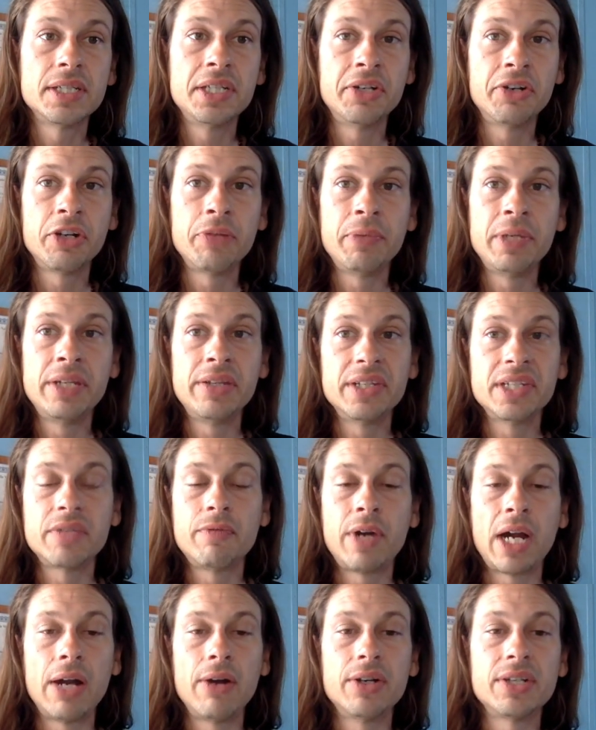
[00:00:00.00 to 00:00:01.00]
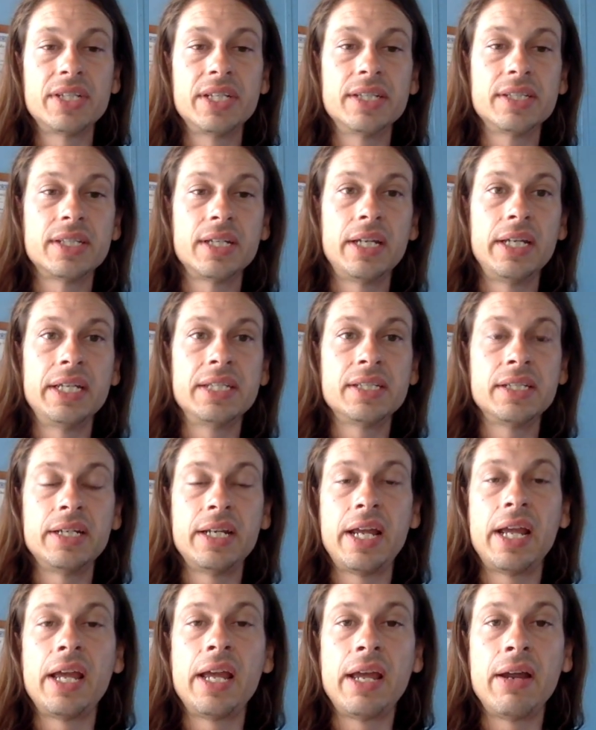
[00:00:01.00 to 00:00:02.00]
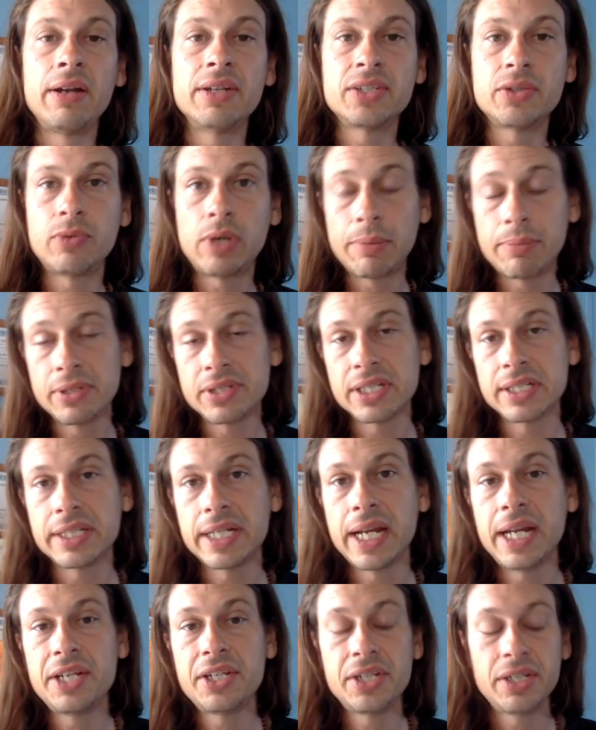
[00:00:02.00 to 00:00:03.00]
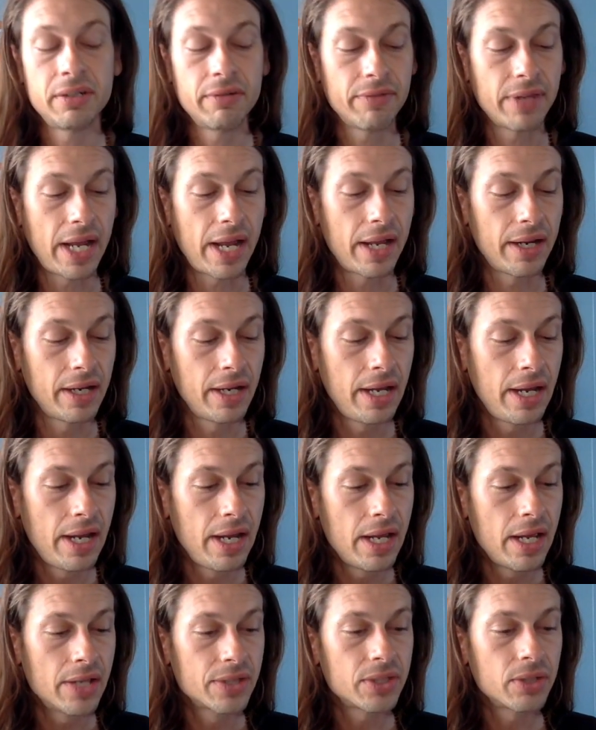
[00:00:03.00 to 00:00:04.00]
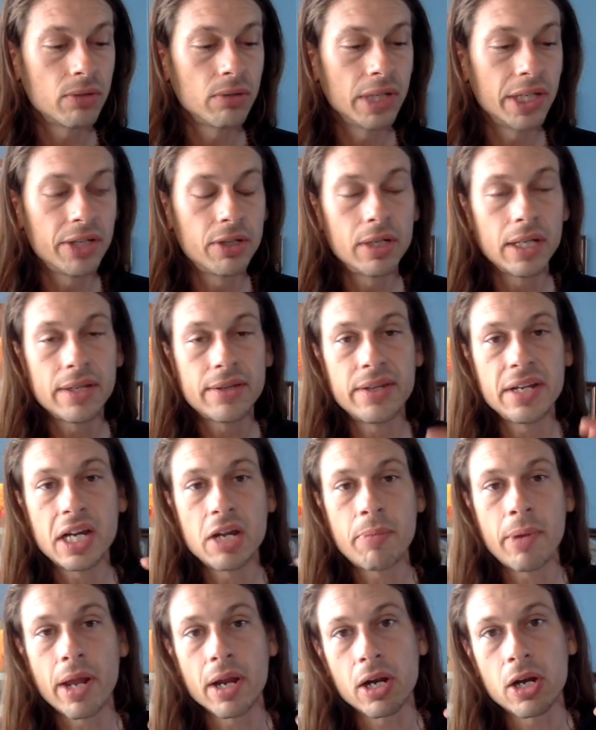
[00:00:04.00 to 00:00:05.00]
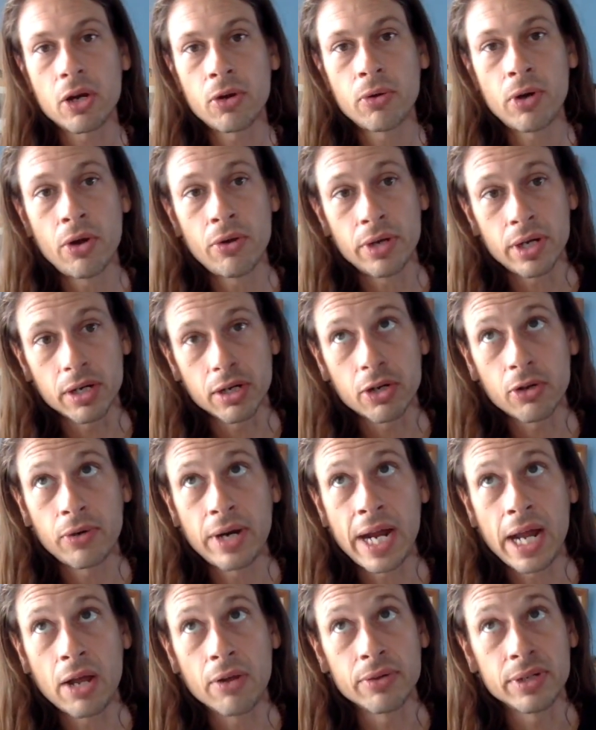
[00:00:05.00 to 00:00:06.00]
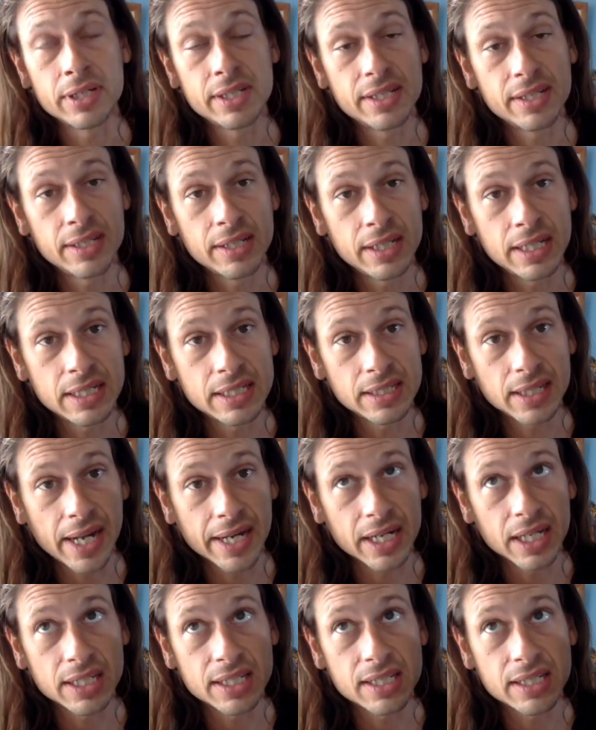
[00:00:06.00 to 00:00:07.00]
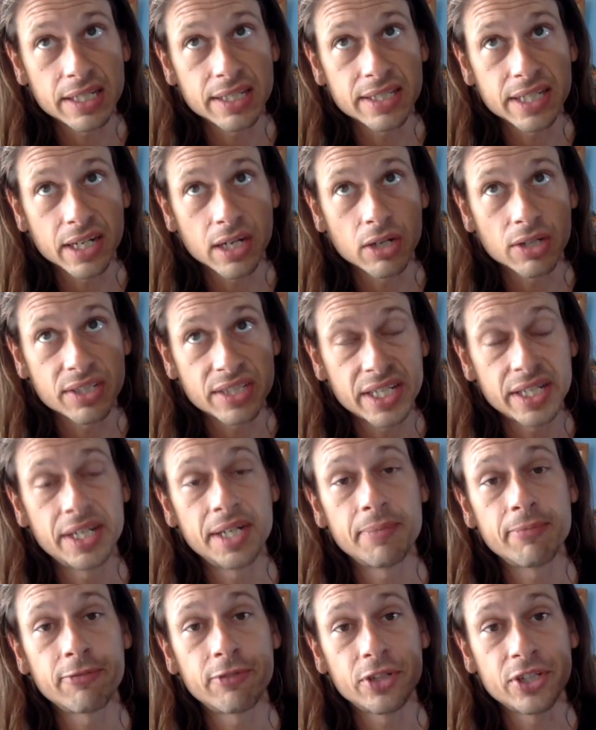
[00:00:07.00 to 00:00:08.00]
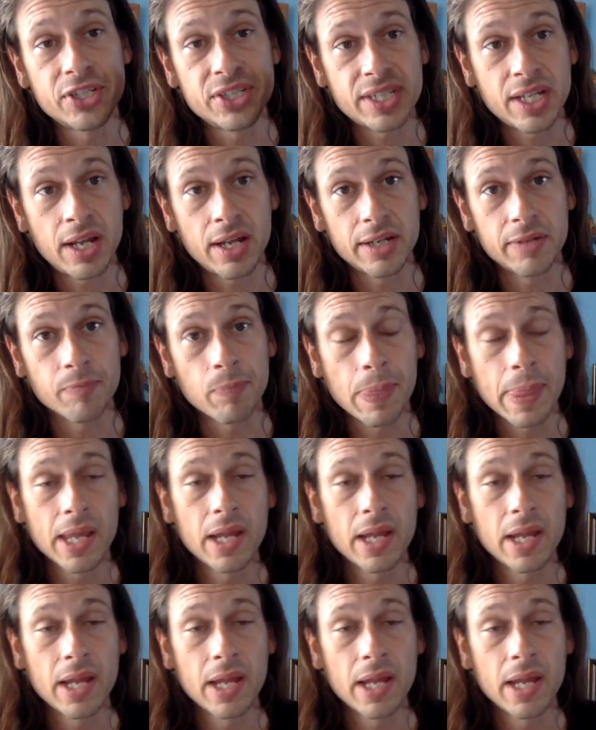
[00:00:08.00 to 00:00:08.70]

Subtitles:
You know what I mean? This virus is a representation of that. So literally, think about it. Corona, crown. It's like a synonym for sun.